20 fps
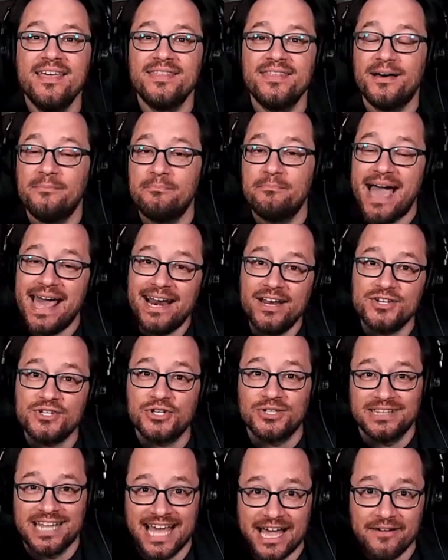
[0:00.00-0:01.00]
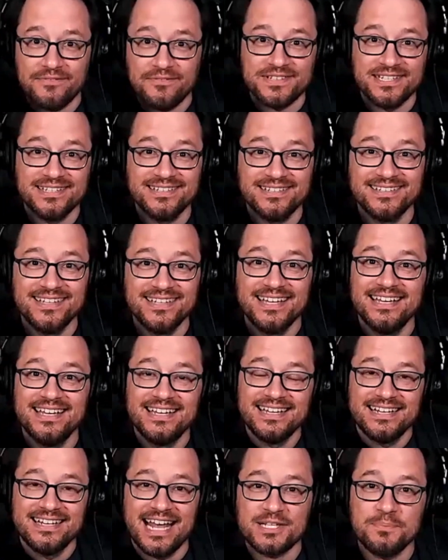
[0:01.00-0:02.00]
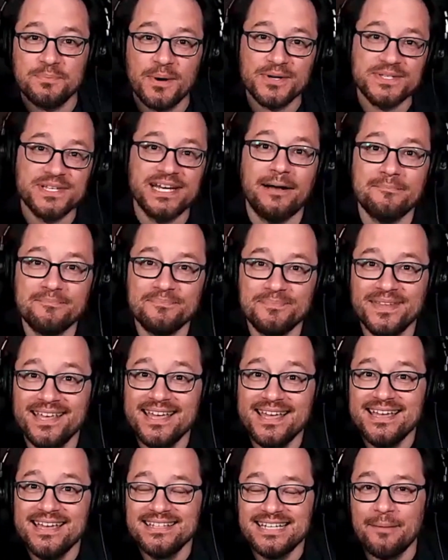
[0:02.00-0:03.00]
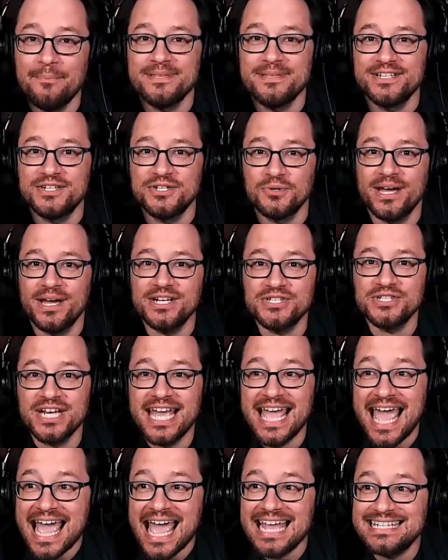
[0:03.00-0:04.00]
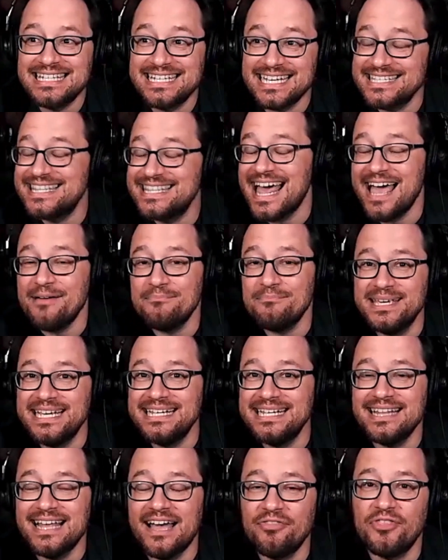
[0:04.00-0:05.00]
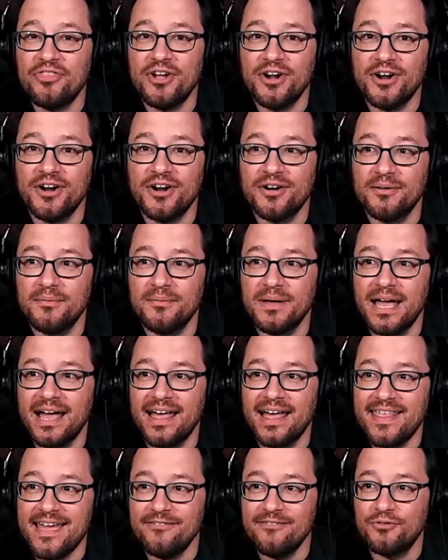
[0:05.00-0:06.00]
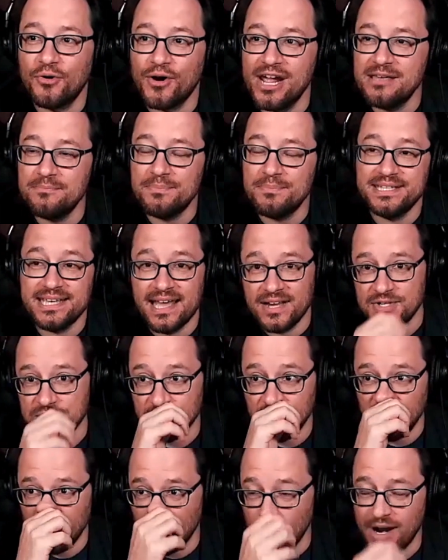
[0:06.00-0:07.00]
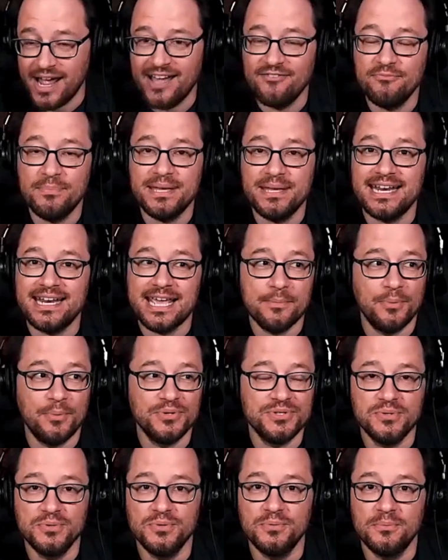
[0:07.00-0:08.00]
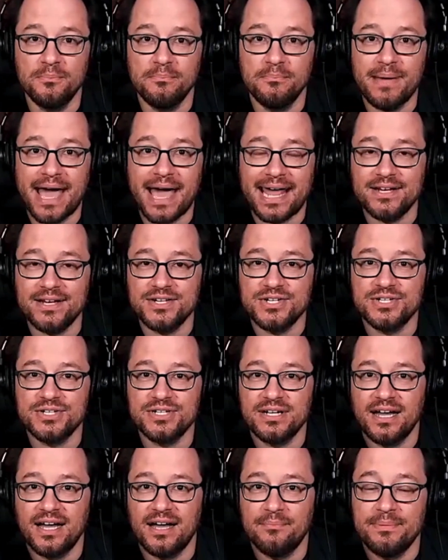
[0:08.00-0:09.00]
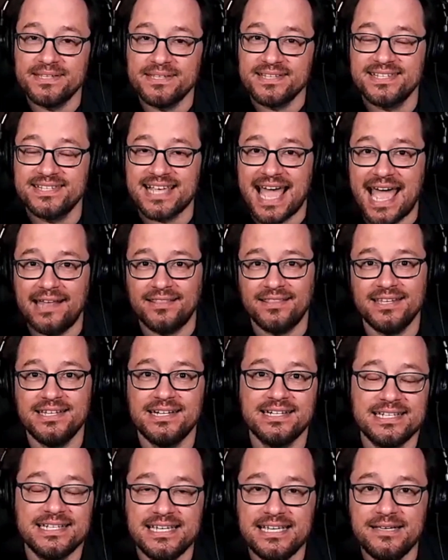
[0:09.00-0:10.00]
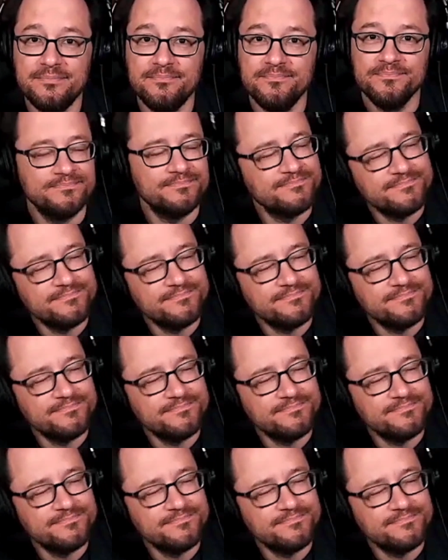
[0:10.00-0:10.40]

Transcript: The manager left, next person up type of situation. Does that mean that they have great potential or have been enabled to manage a business and lead a team?